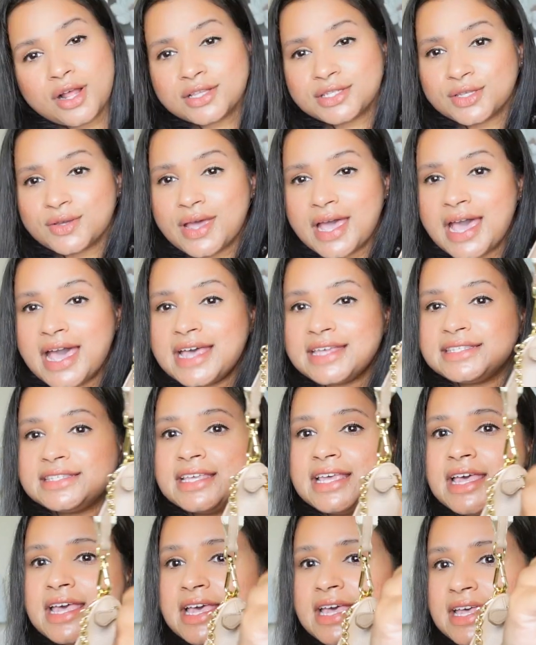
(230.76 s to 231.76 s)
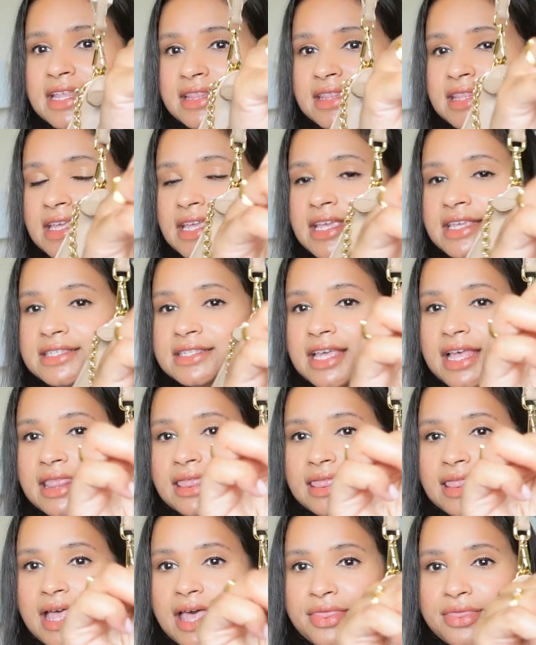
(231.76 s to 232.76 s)
also has these
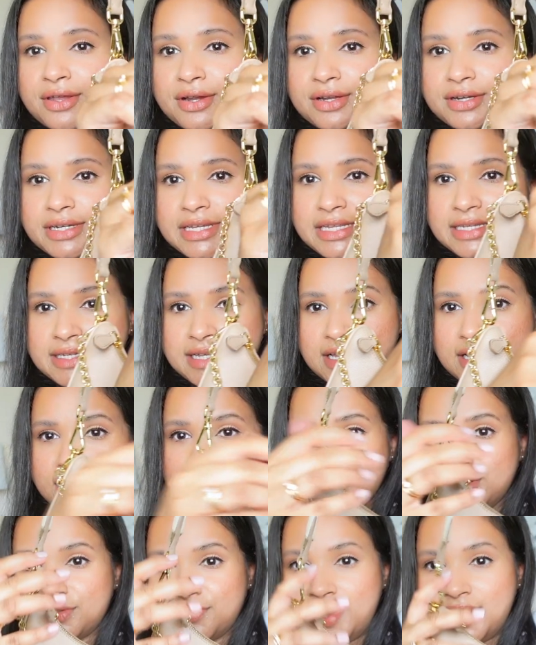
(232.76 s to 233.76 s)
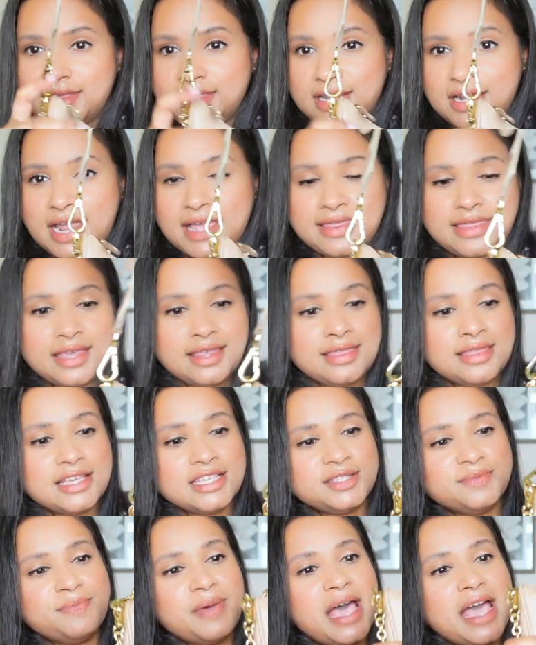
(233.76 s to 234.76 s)
leather details right there. I think
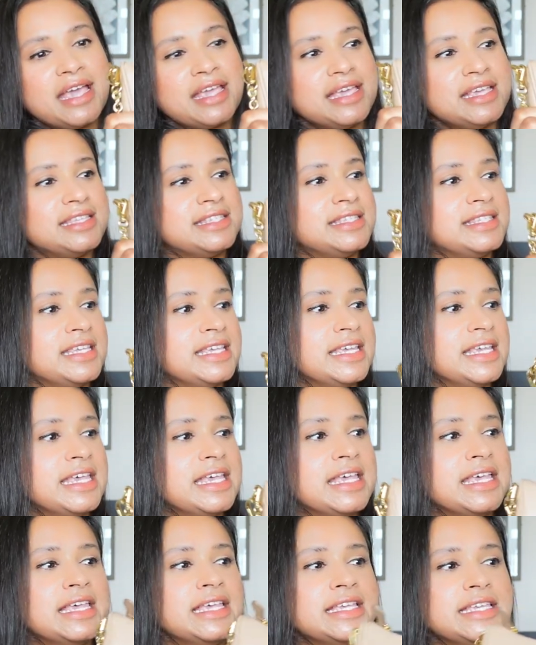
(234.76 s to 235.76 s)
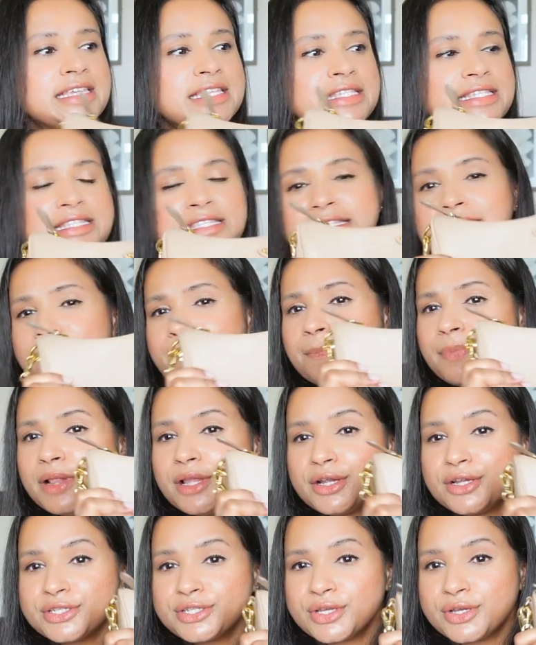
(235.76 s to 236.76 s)
this bag is
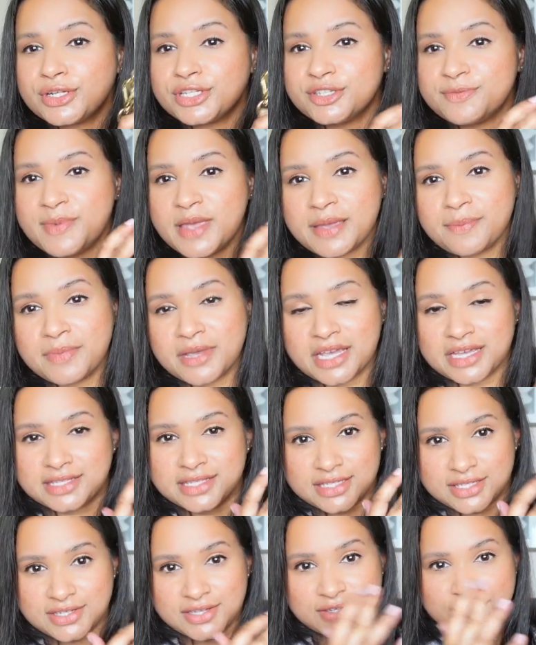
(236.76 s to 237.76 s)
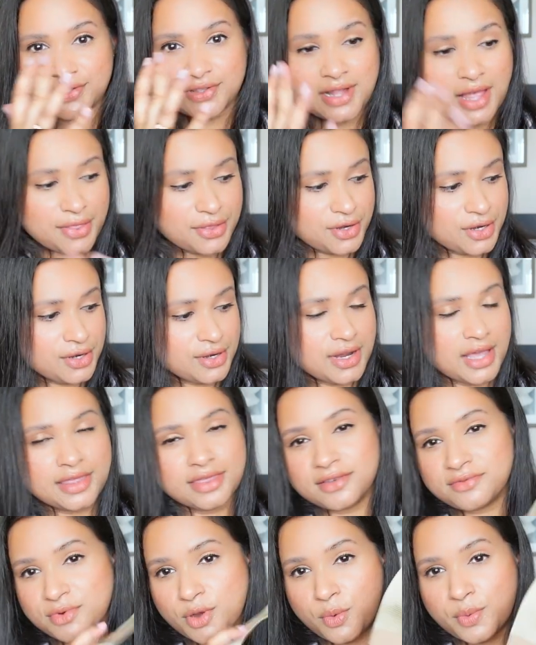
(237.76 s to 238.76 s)
simpler, so to speak, because it's just leather
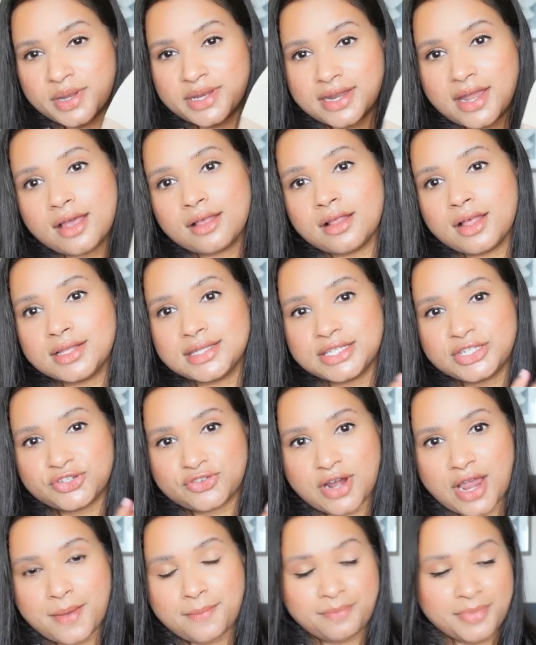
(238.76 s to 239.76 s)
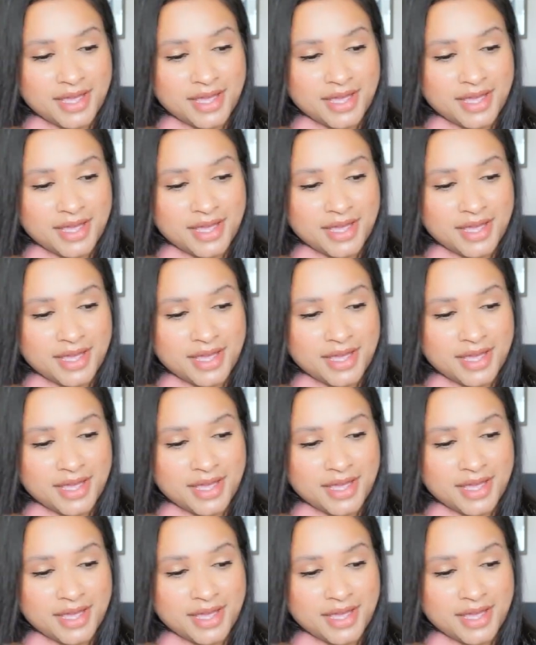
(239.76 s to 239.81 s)
and the woven nylon strap.